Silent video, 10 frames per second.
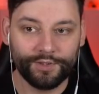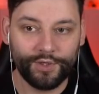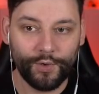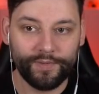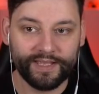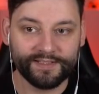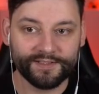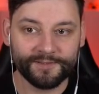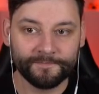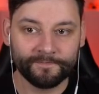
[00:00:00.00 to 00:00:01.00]
Do
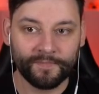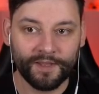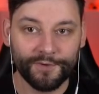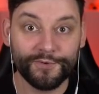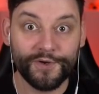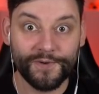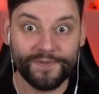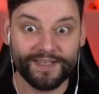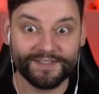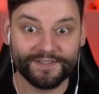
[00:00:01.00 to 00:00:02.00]
this. Do
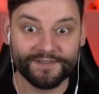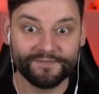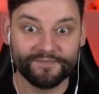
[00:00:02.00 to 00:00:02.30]
this.